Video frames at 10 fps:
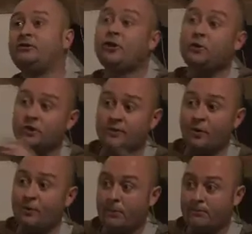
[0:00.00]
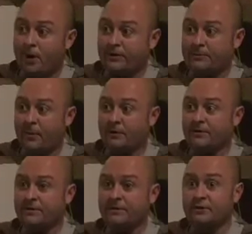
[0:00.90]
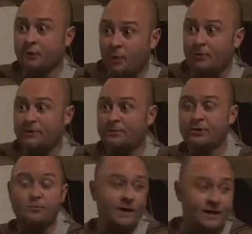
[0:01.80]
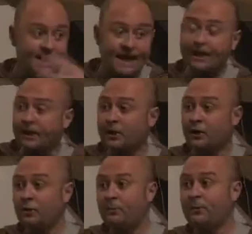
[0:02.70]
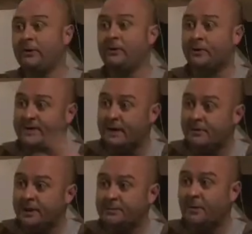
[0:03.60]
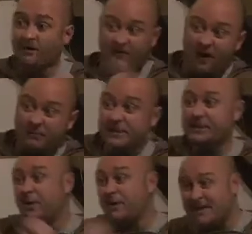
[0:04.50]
Do lots of open mic spots. Do open spots where you can get in at a club and do a 10-minute spot, a 5-minute spot,